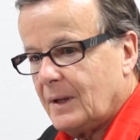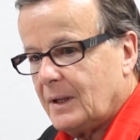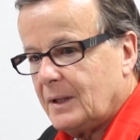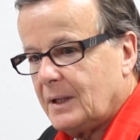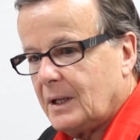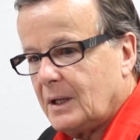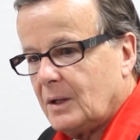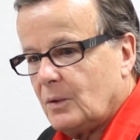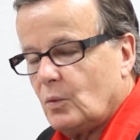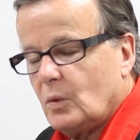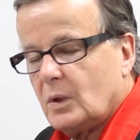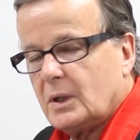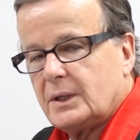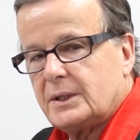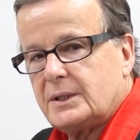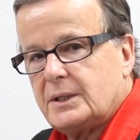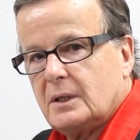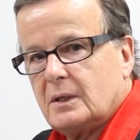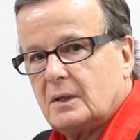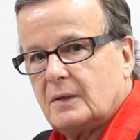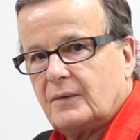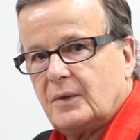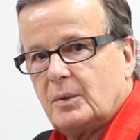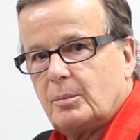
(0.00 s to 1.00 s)
that I want to
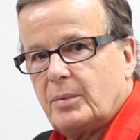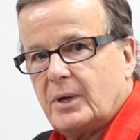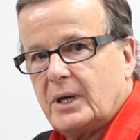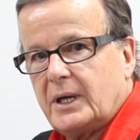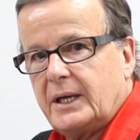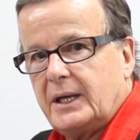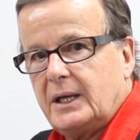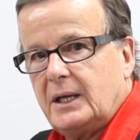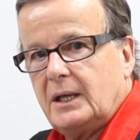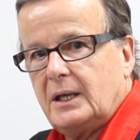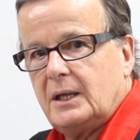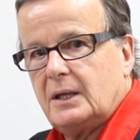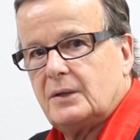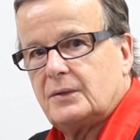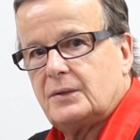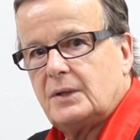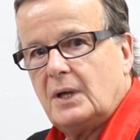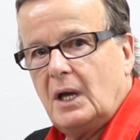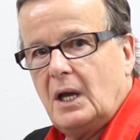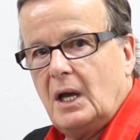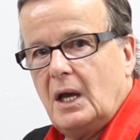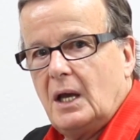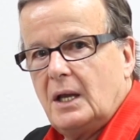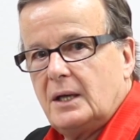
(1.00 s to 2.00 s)
tell everybody is
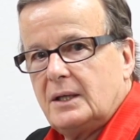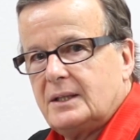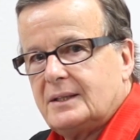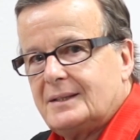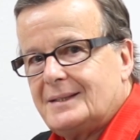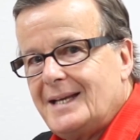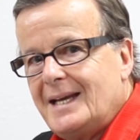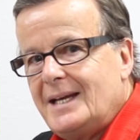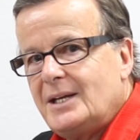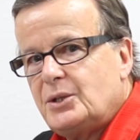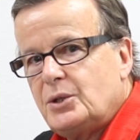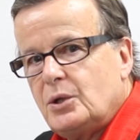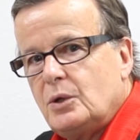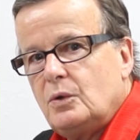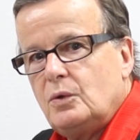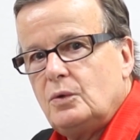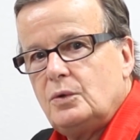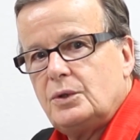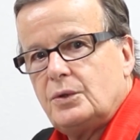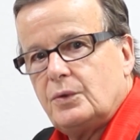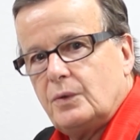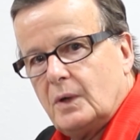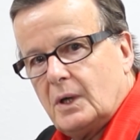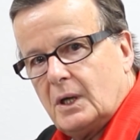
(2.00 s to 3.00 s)
to stay
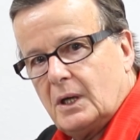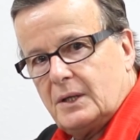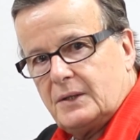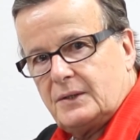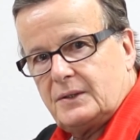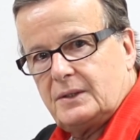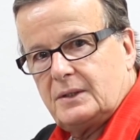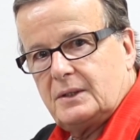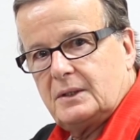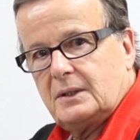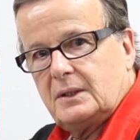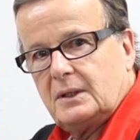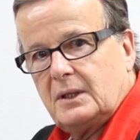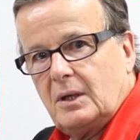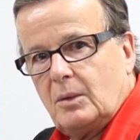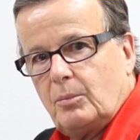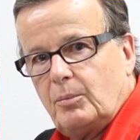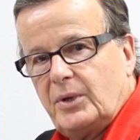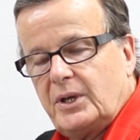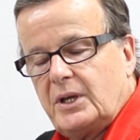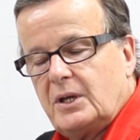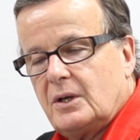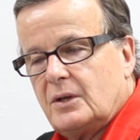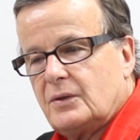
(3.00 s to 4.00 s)
tuned to us,
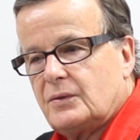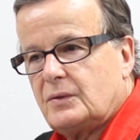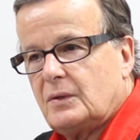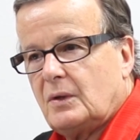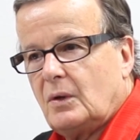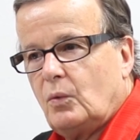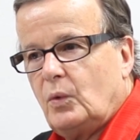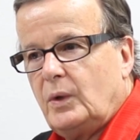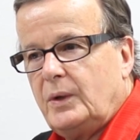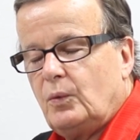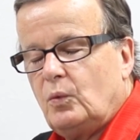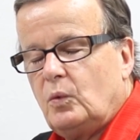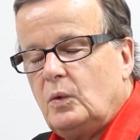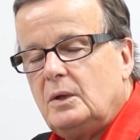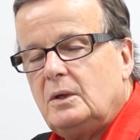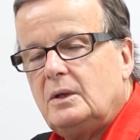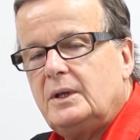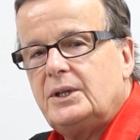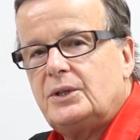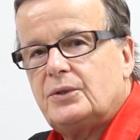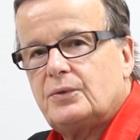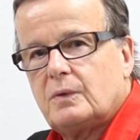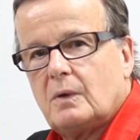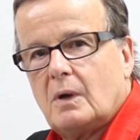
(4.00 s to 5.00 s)
because we
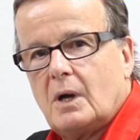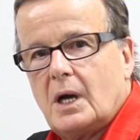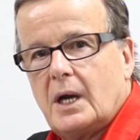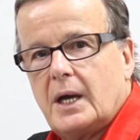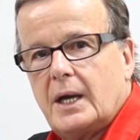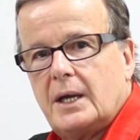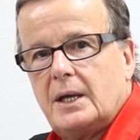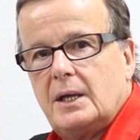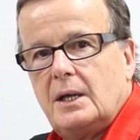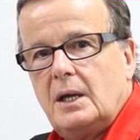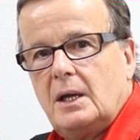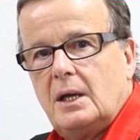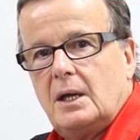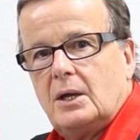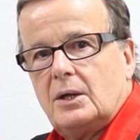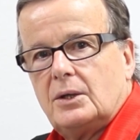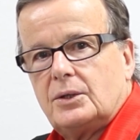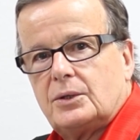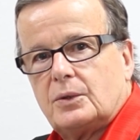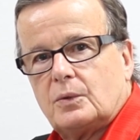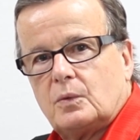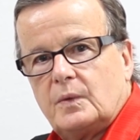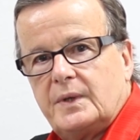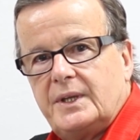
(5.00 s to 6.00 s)
really try
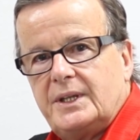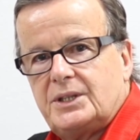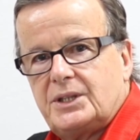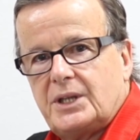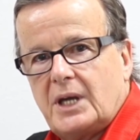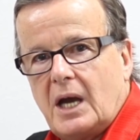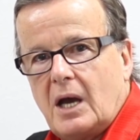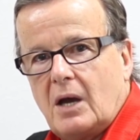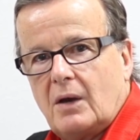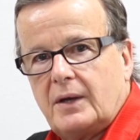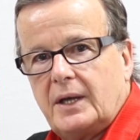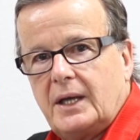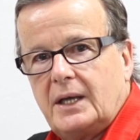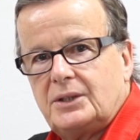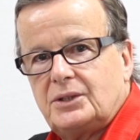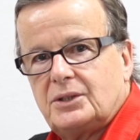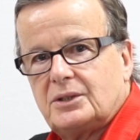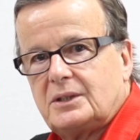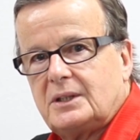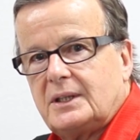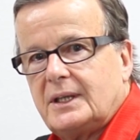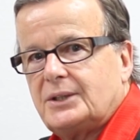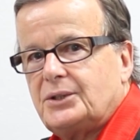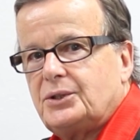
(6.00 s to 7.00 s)
to reach out and
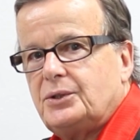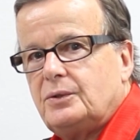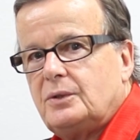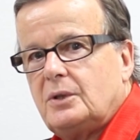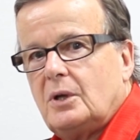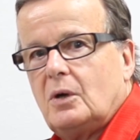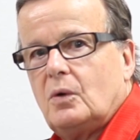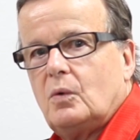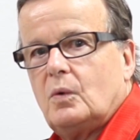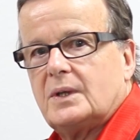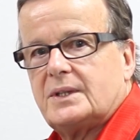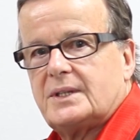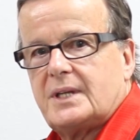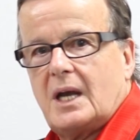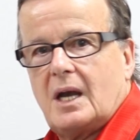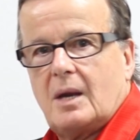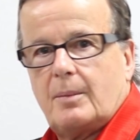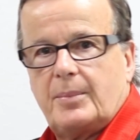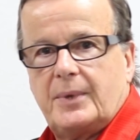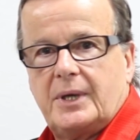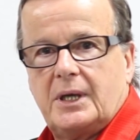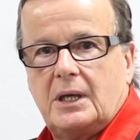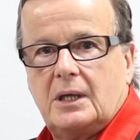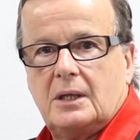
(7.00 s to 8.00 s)
just let you know what's
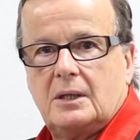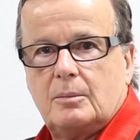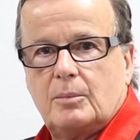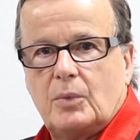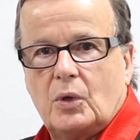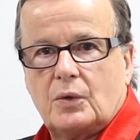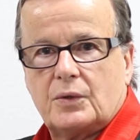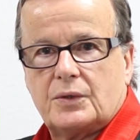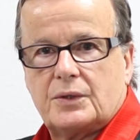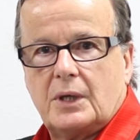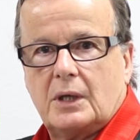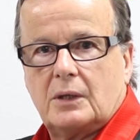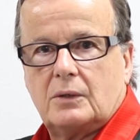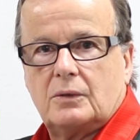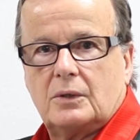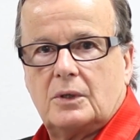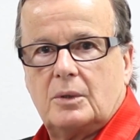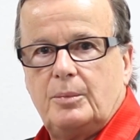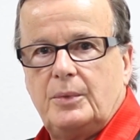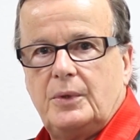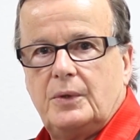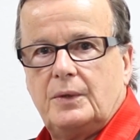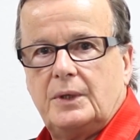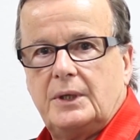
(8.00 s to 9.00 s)
happening in the motorcycle
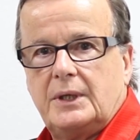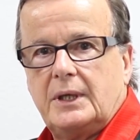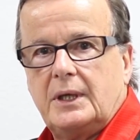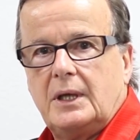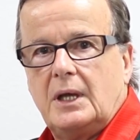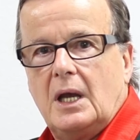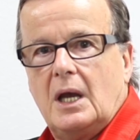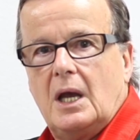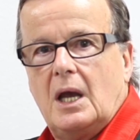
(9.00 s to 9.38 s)
community.